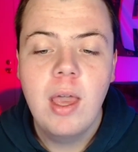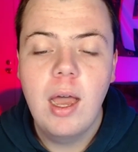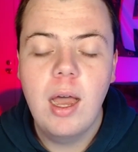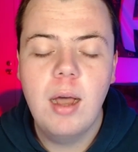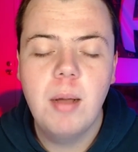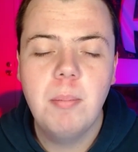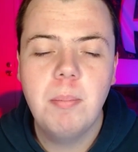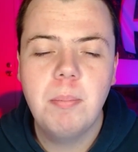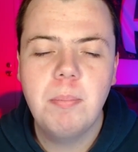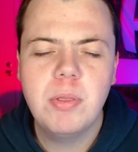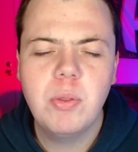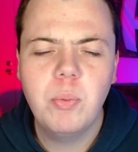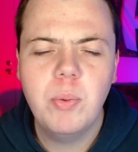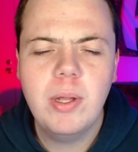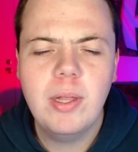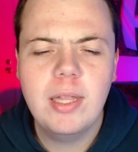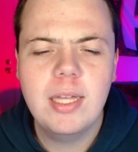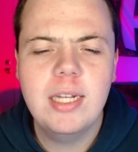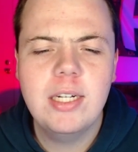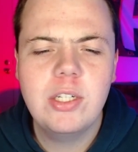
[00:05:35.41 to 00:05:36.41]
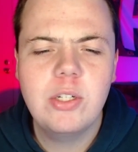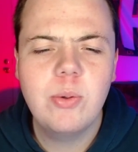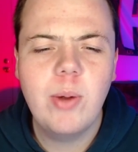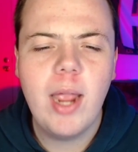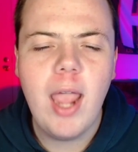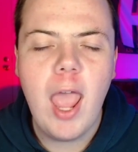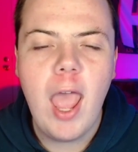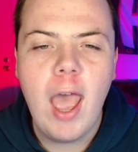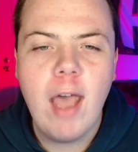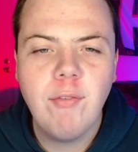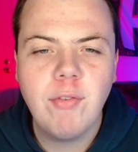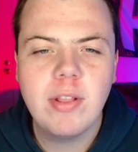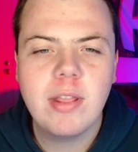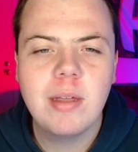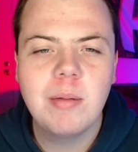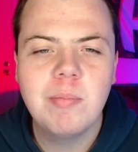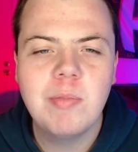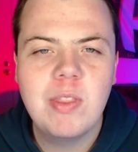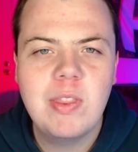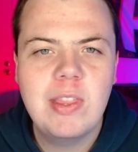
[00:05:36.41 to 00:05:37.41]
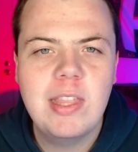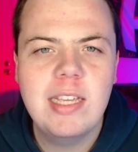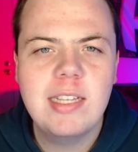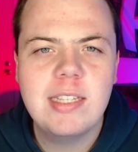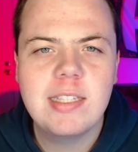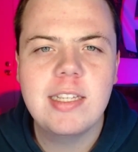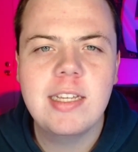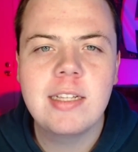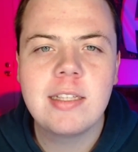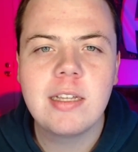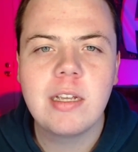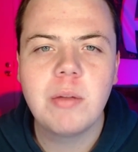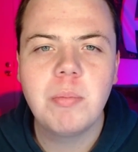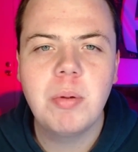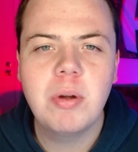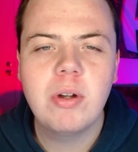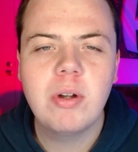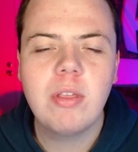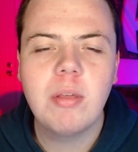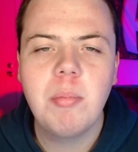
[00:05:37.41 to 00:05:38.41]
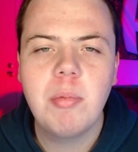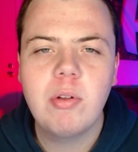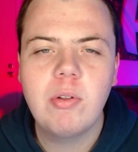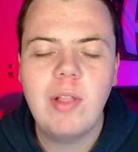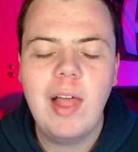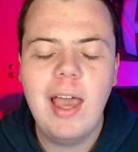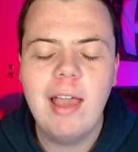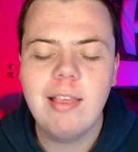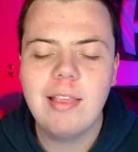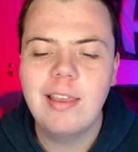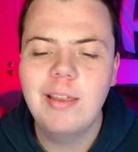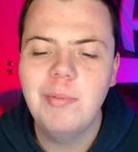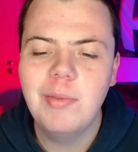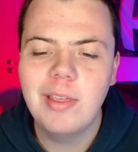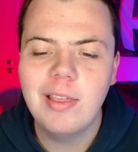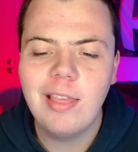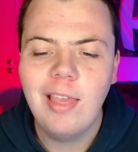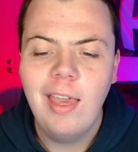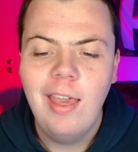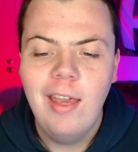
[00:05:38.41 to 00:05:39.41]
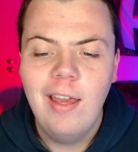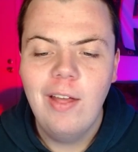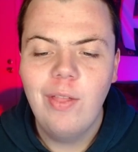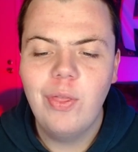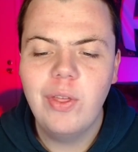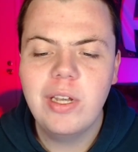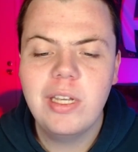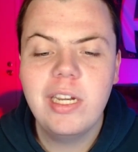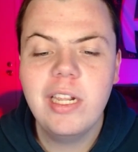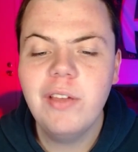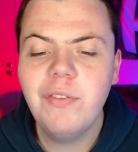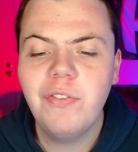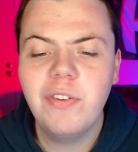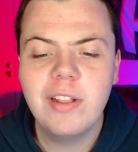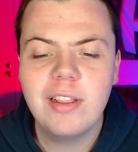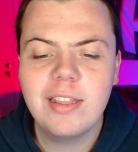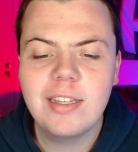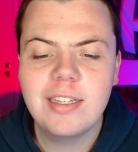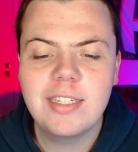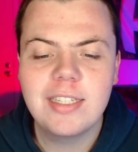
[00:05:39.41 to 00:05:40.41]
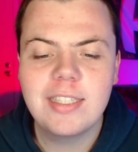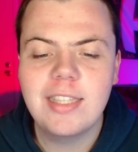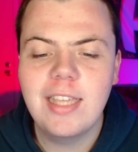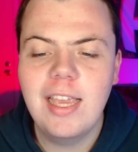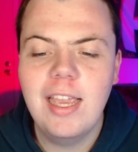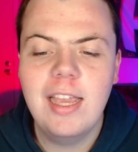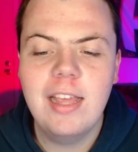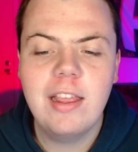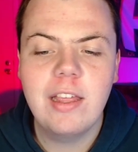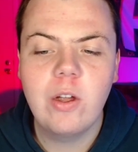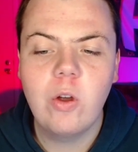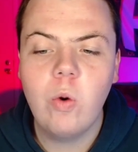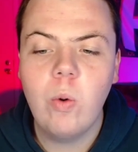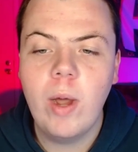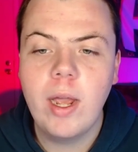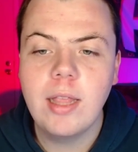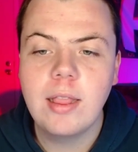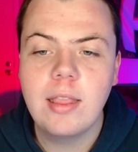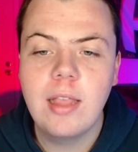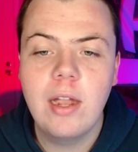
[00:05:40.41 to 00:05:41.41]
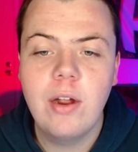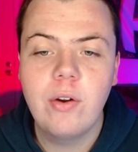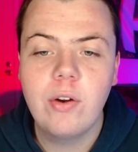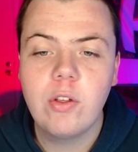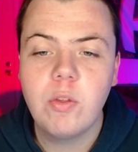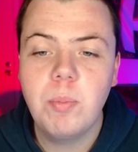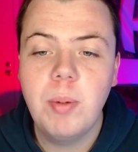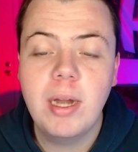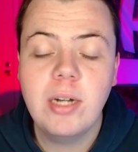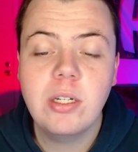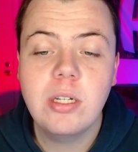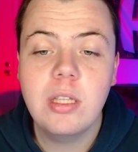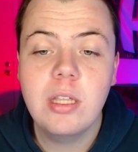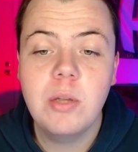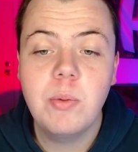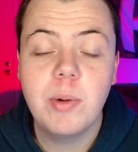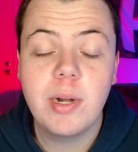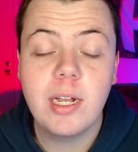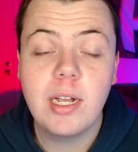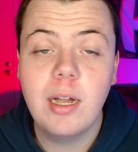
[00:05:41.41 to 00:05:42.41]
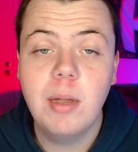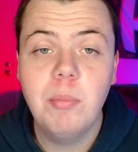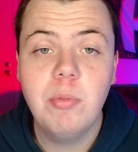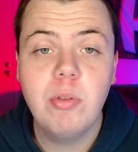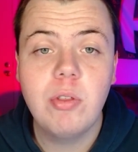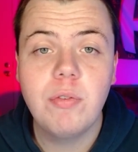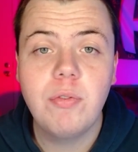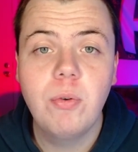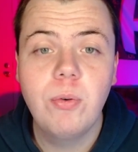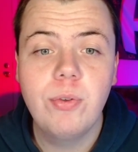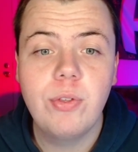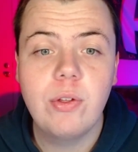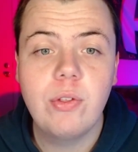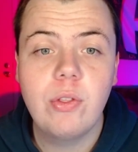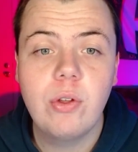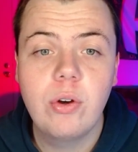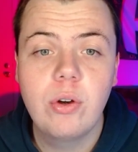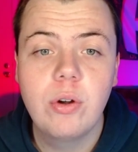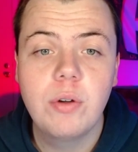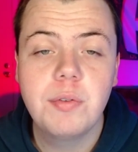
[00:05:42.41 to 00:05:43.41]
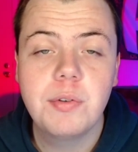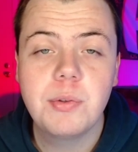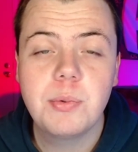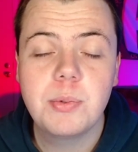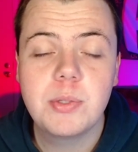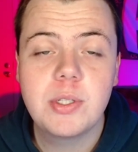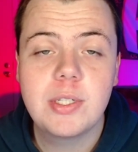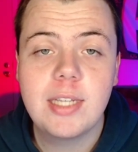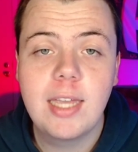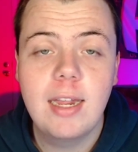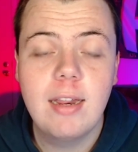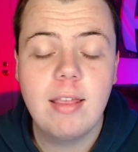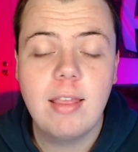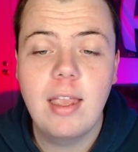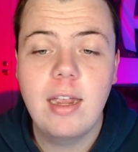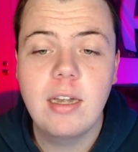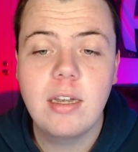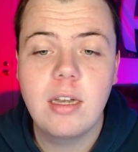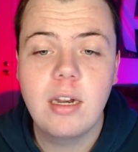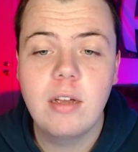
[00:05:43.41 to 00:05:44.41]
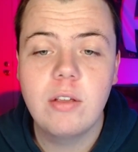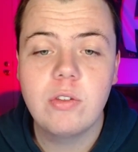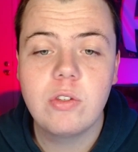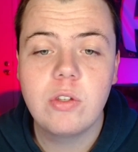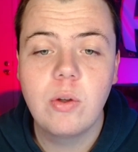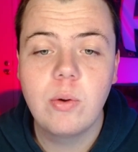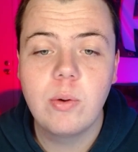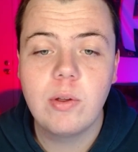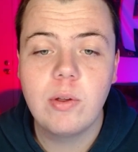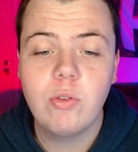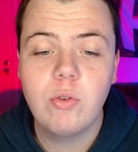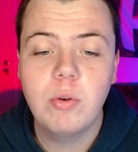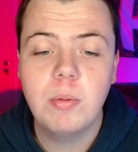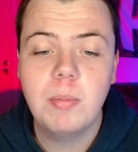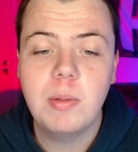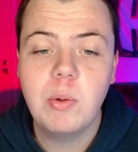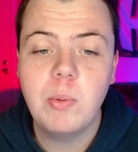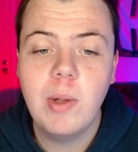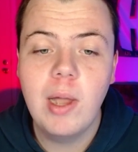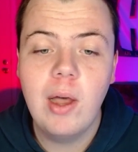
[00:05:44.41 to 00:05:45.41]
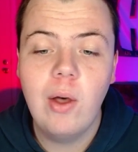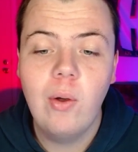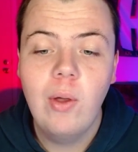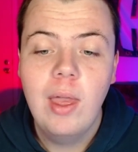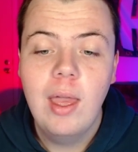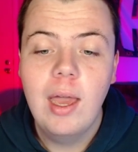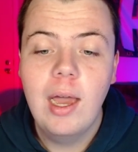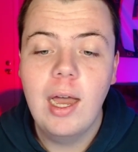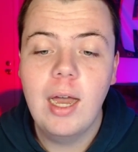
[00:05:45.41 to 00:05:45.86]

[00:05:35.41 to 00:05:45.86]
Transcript: Um, but the real issue I have with them this season compared to some of their last teams is the defense just isn't quite there, especially when it comes to forcing turnovers, which Kent State does so extremely well.